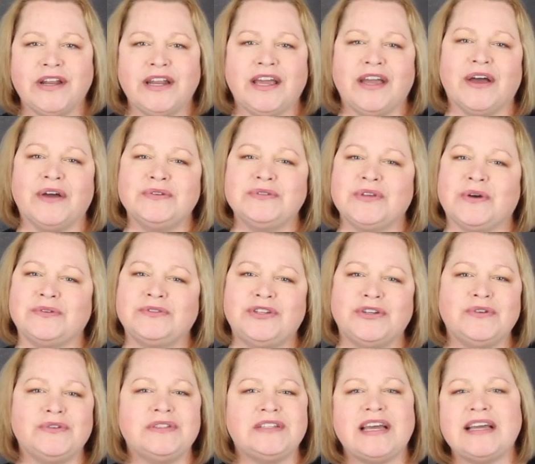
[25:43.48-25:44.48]
videos on
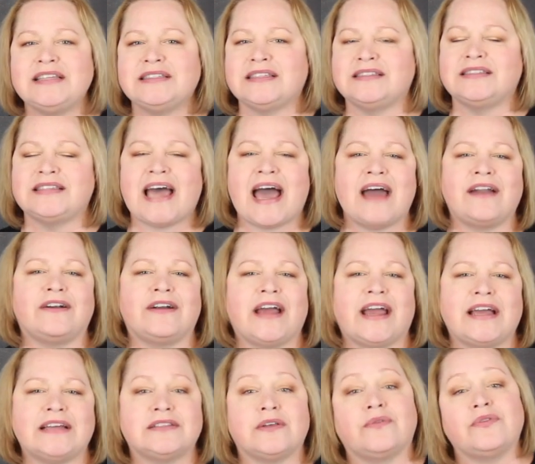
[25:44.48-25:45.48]
Tuesdays and
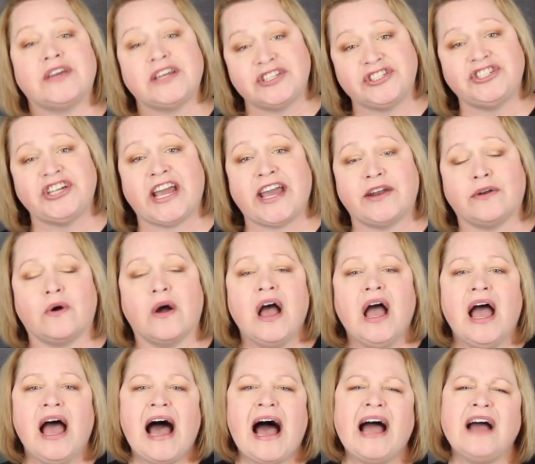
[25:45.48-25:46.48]
Saturdays on this channel.
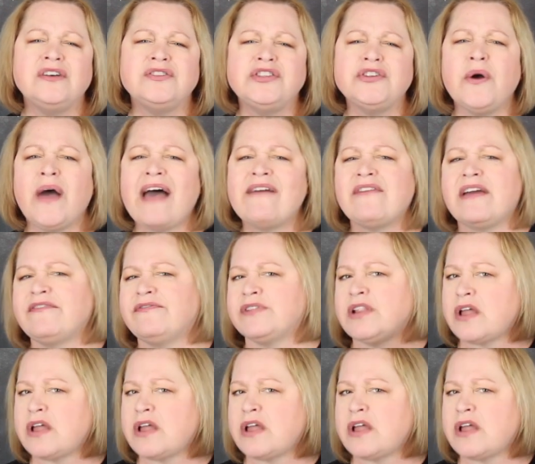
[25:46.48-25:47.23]
I also have a